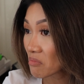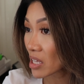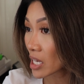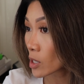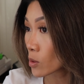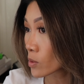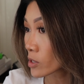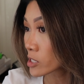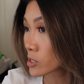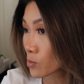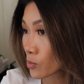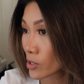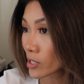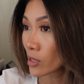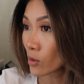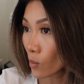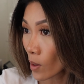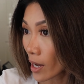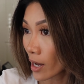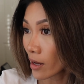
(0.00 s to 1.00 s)
it works pretty
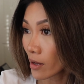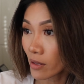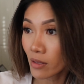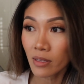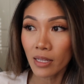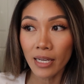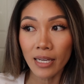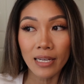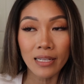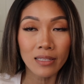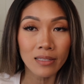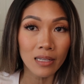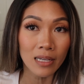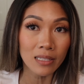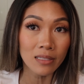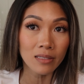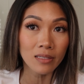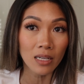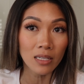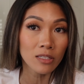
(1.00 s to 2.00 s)
well. Like it,
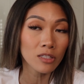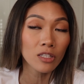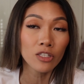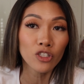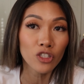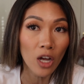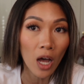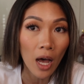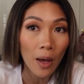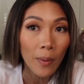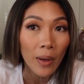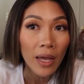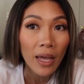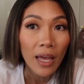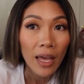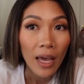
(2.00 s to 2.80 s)
it does the job.